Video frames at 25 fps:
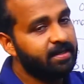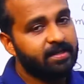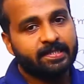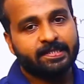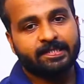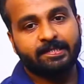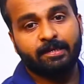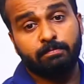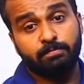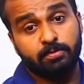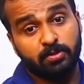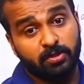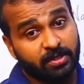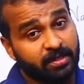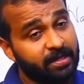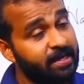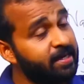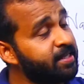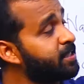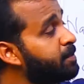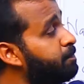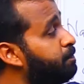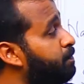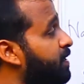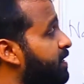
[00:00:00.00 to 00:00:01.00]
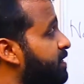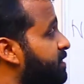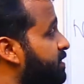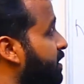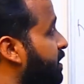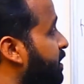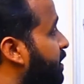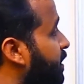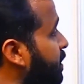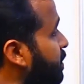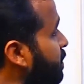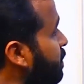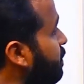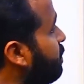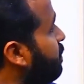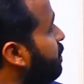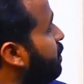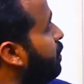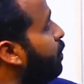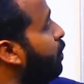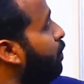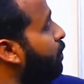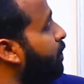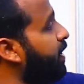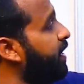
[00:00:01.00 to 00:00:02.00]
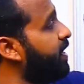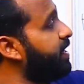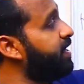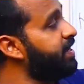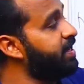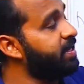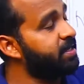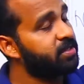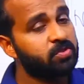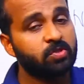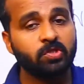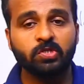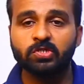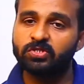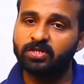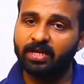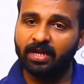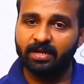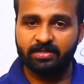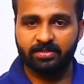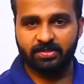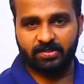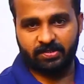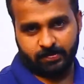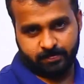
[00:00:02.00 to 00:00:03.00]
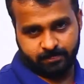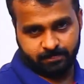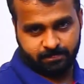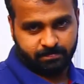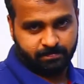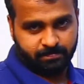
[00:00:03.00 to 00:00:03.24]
subshells present in various shells.